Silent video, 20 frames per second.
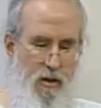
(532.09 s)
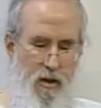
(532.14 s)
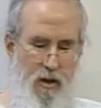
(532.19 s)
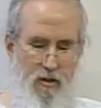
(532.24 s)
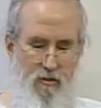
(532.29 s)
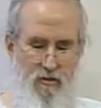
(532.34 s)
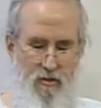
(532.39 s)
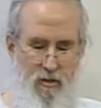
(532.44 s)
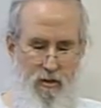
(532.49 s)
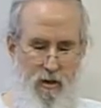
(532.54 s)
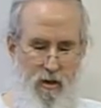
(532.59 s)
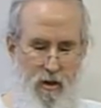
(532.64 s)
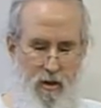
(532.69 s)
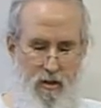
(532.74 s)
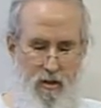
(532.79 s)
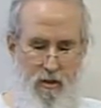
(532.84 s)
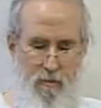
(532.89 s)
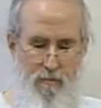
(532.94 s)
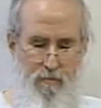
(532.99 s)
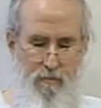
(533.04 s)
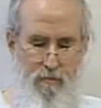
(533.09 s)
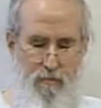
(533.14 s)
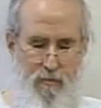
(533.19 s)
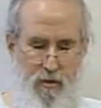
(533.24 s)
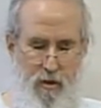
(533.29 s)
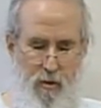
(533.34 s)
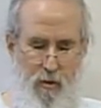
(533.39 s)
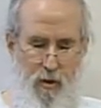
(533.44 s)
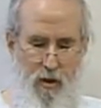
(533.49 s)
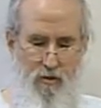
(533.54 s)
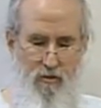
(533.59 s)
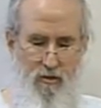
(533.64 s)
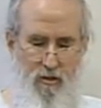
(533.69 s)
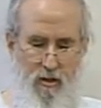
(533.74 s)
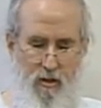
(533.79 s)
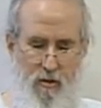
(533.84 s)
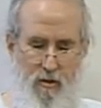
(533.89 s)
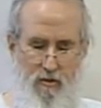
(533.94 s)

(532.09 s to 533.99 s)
And so the, the, the question, though,